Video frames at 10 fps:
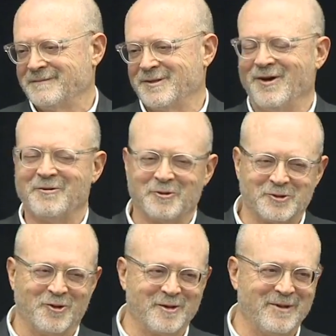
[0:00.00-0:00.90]
So I won't
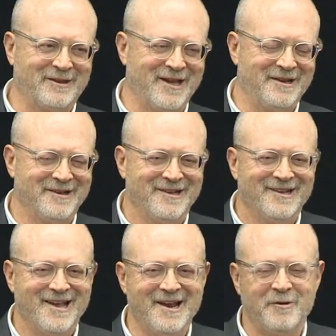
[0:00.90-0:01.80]
talk about that.
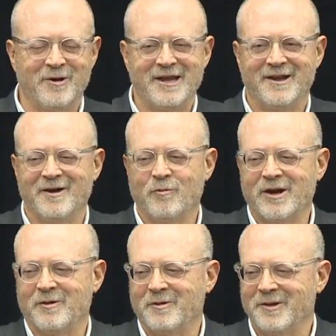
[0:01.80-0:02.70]
Anyway, uh,
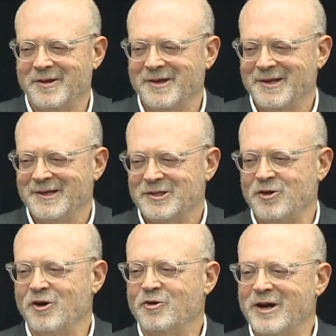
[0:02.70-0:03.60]
what, so
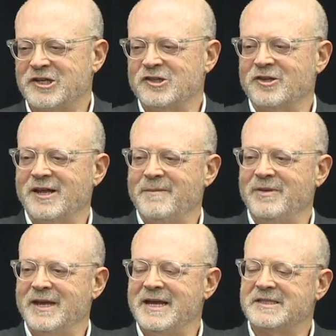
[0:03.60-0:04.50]
your question's on
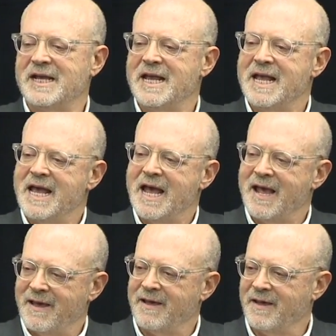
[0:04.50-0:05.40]
MBAs?
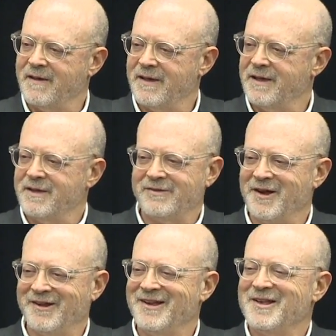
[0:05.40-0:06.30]

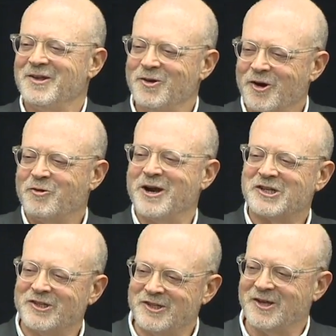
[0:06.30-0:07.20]
No, no. Your
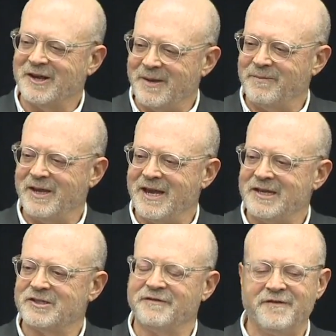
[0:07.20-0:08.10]
question is on
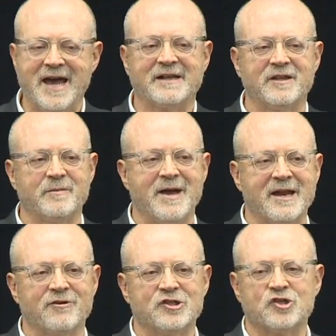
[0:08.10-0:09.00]
MBAs. The fact of the
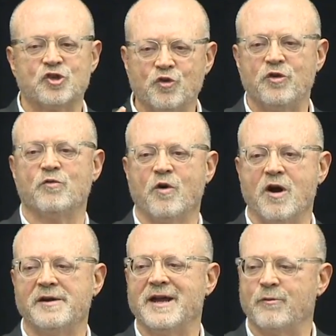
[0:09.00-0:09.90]
matter is it's who you
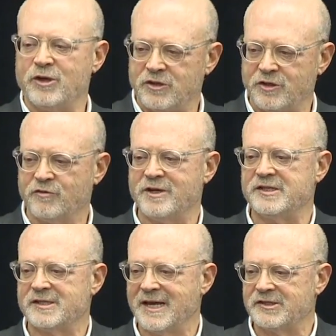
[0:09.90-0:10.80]
are, not what your degree
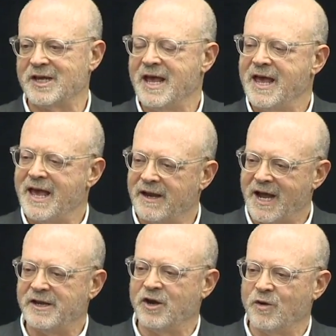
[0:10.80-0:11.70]
says. And
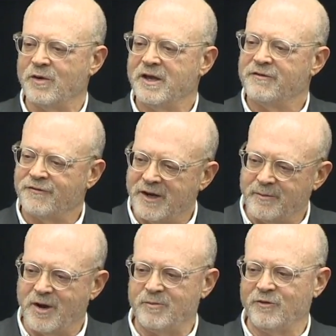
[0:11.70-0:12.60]
I know a friend
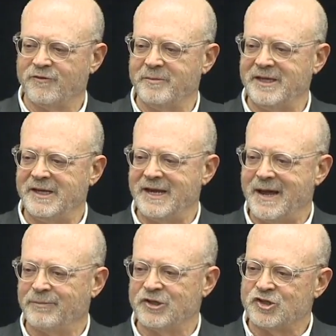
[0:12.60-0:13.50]
of mine moved from
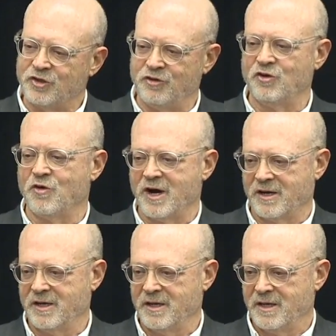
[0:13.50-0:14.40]
Indianapolis to New
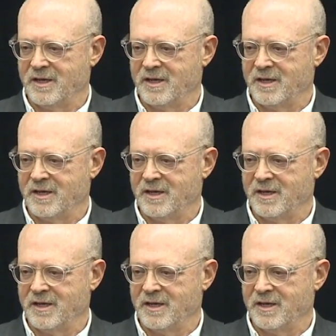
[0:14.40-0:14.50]
York.